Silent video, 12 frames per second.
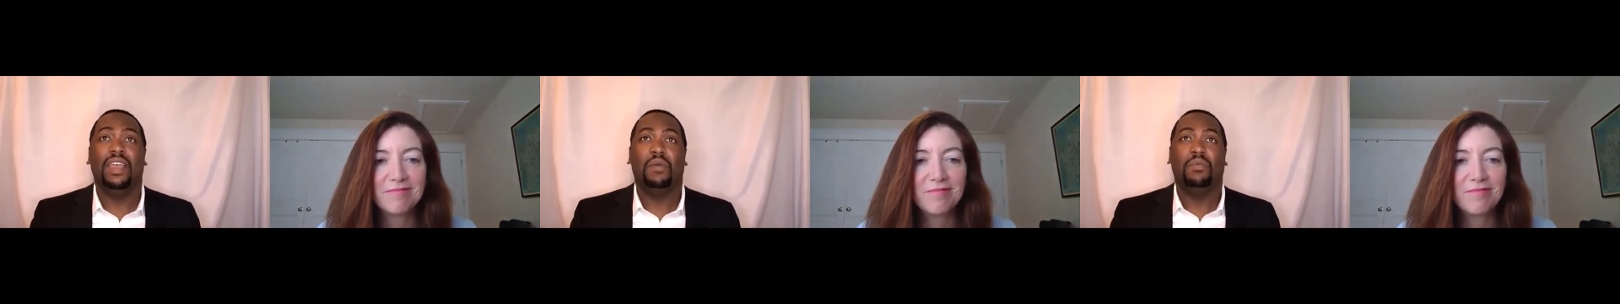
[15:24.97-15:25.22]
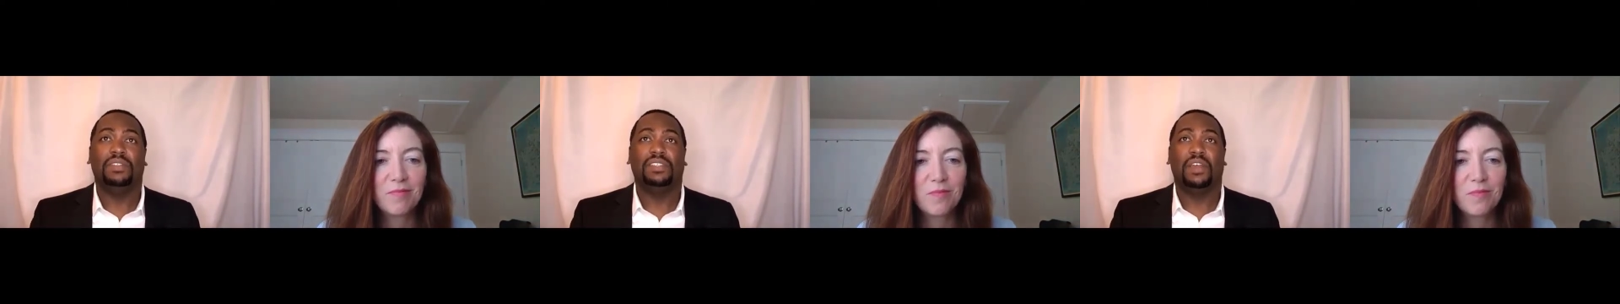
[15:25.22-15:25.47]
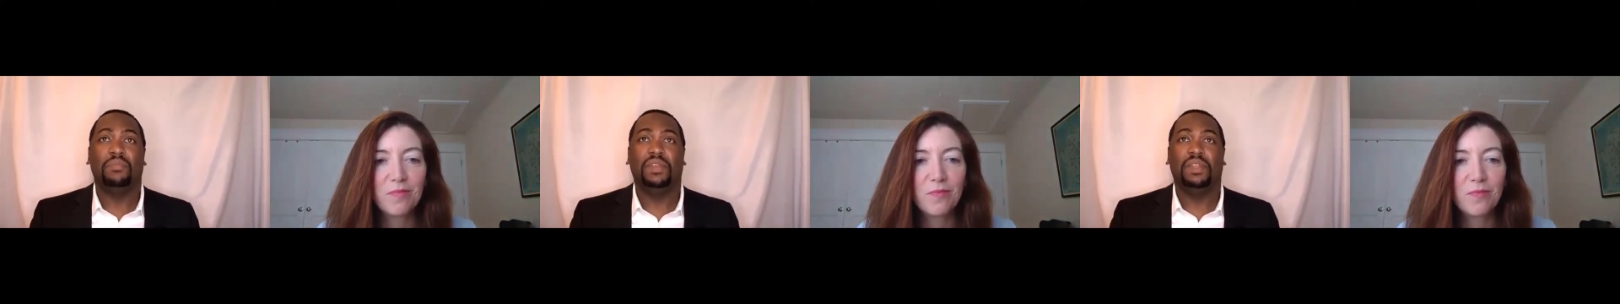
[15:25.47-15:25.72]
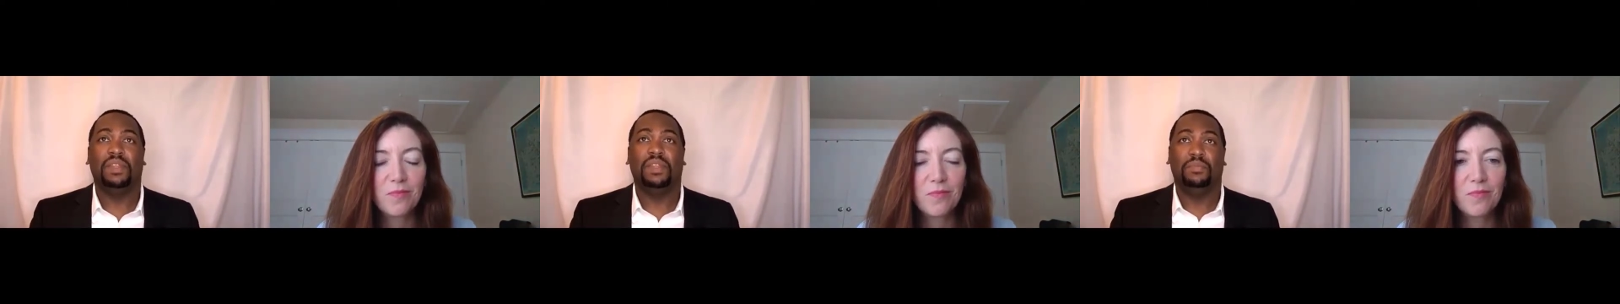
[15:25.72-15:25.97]
Speaker 1: And with so
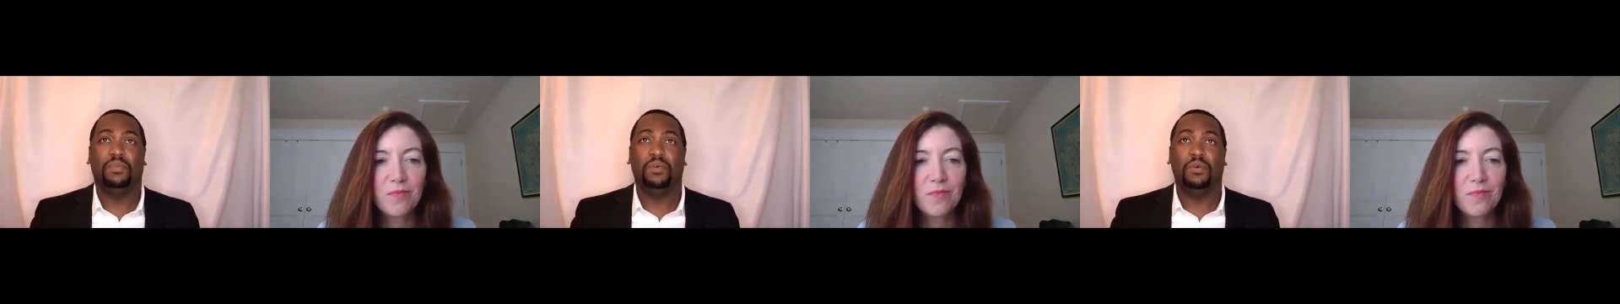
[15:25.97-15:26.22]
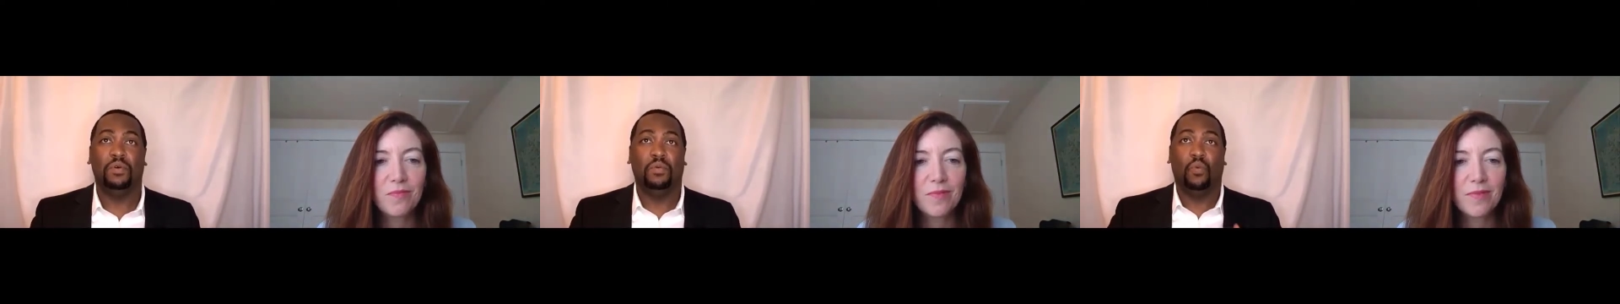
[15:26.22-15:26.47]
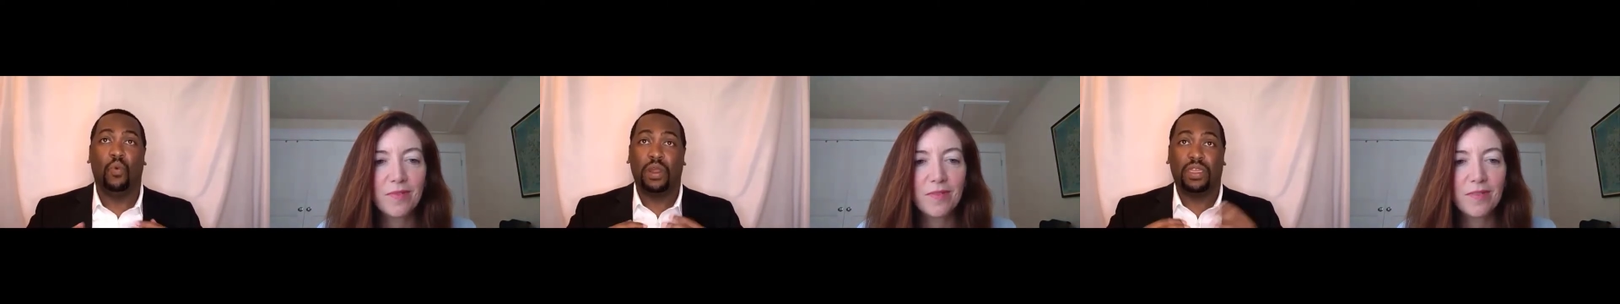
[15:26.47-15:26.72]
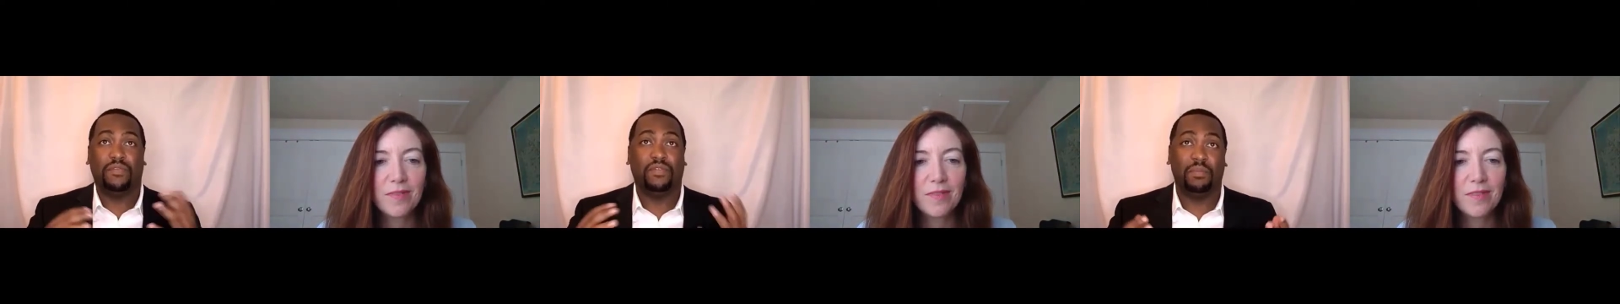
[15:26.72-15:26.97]
many people
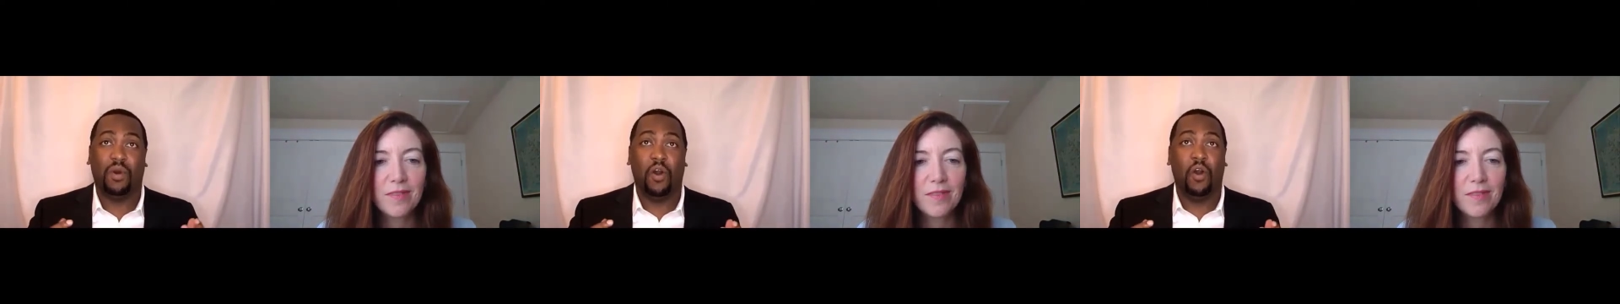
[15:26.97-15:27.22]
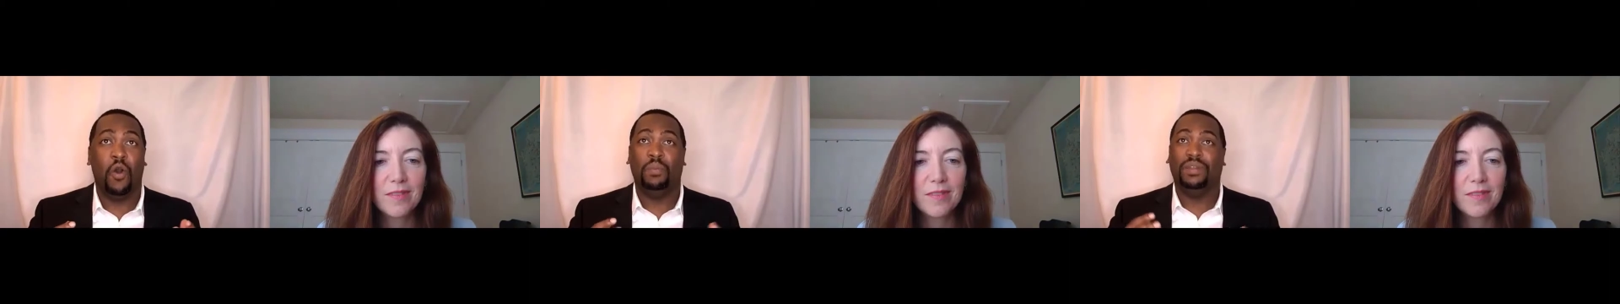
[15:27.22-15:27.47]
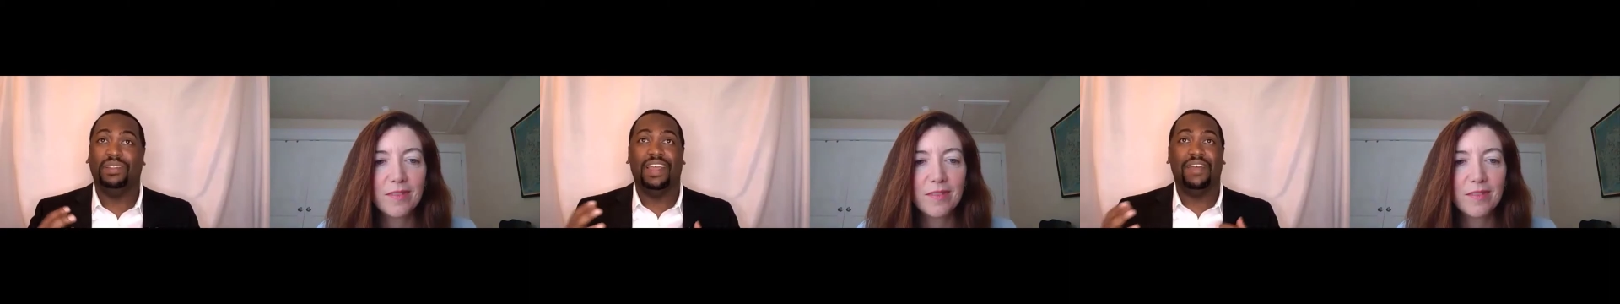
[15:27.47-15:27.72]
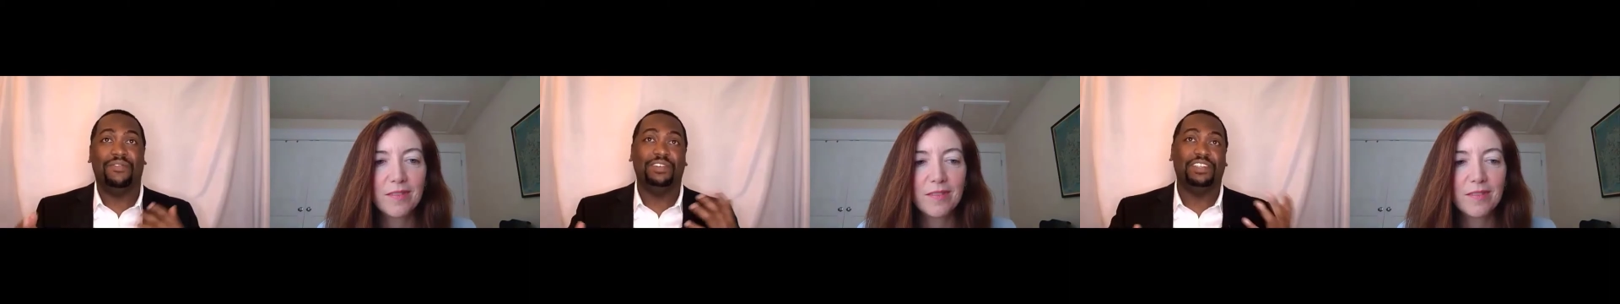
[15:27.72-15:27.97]
working from home and
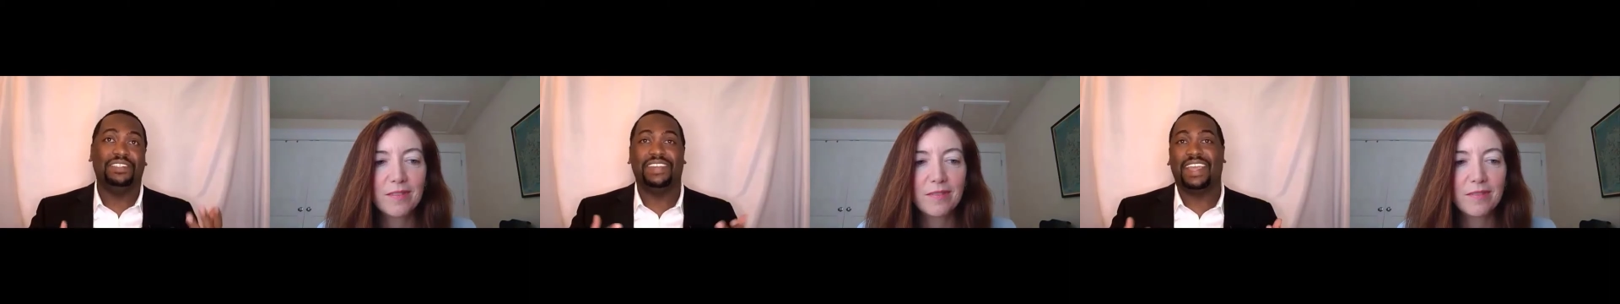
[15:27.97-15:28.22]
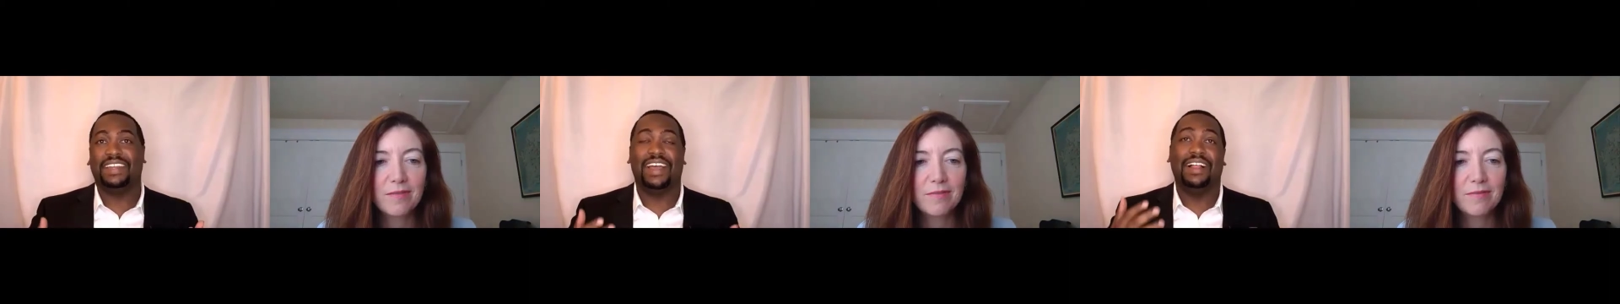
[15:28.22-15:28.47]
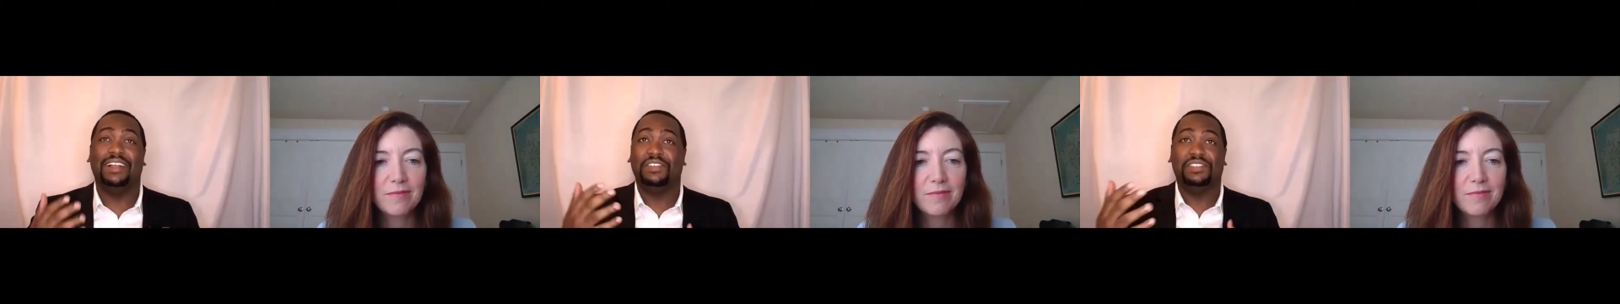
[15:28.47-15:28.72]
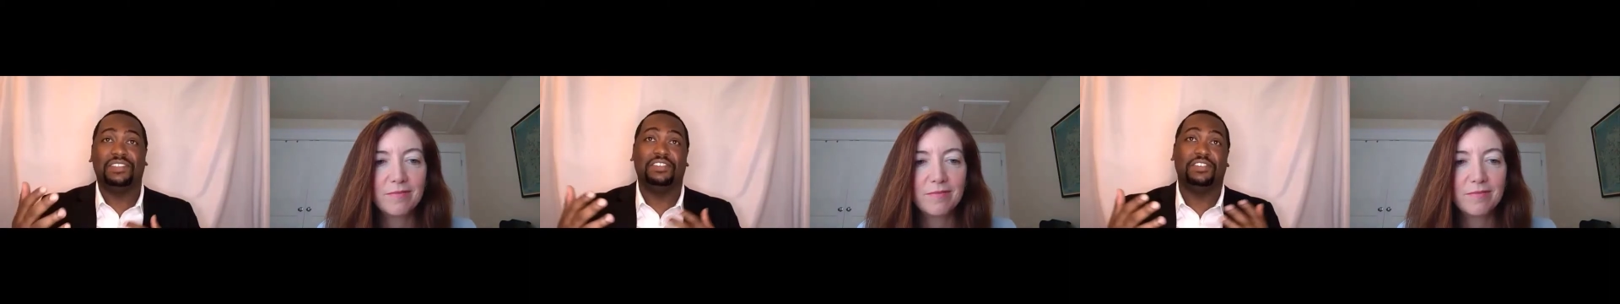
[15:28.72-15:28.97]
leveraging
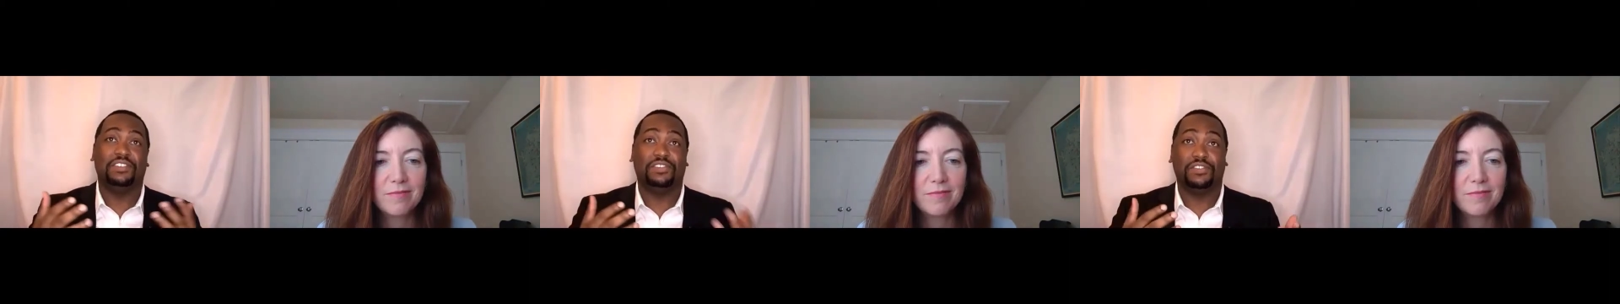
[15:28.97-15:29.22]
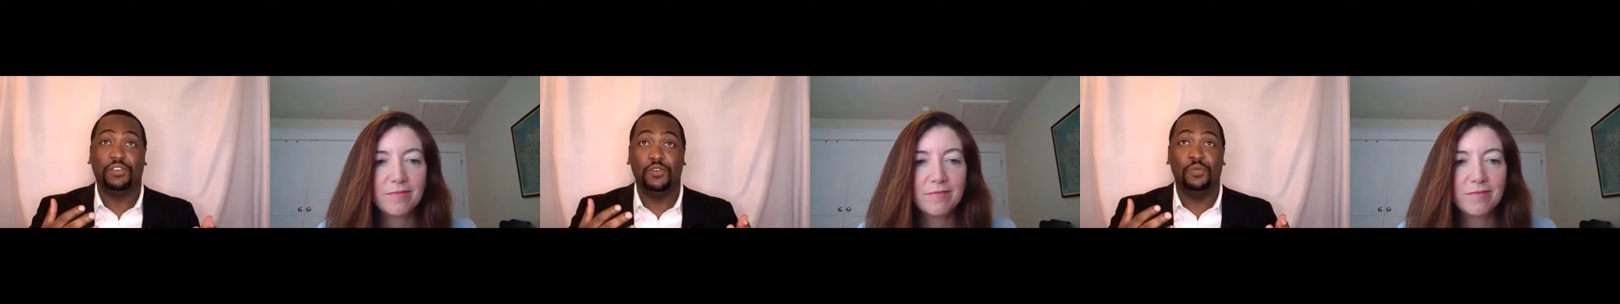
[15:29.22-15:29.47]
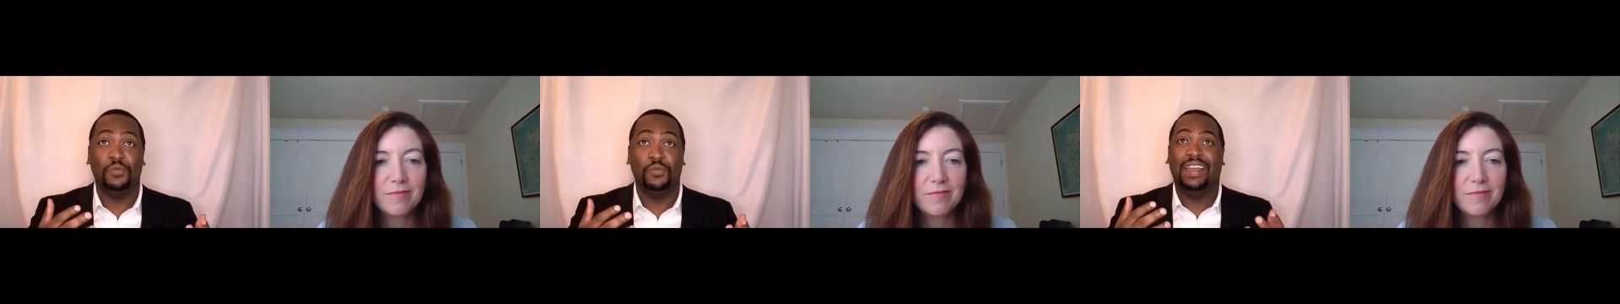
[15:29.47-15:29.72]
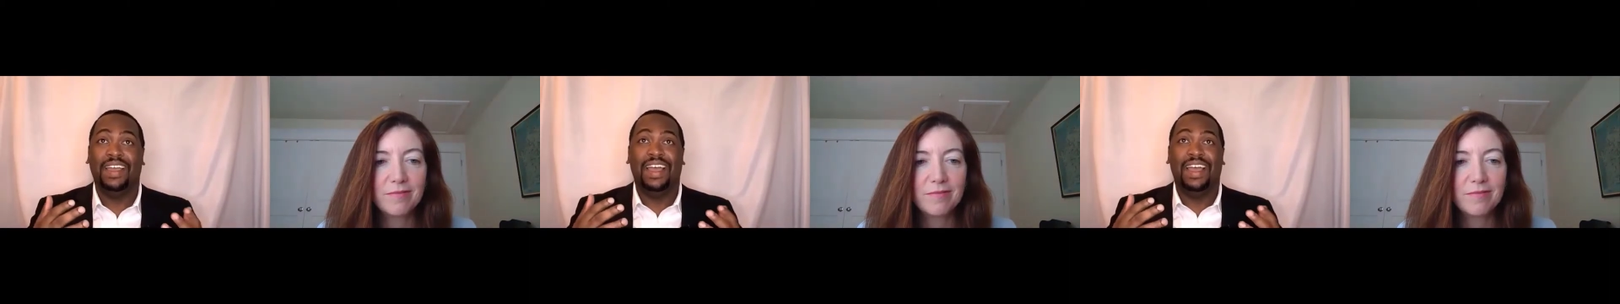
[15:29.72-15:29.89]
technology such as Zoom,